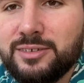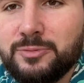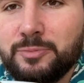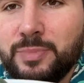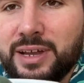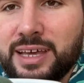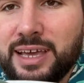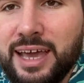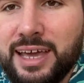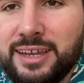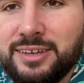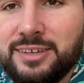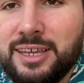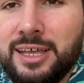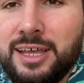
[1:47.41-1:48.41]
But
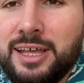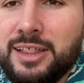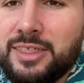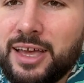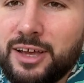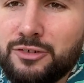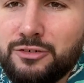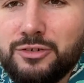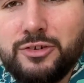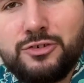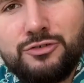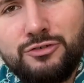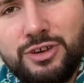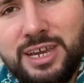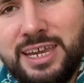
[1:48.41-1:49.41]
again, they're
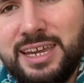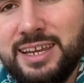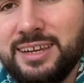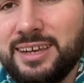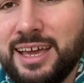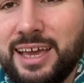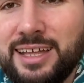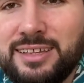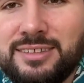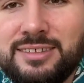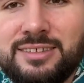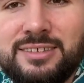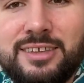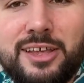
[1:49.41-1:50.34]
green and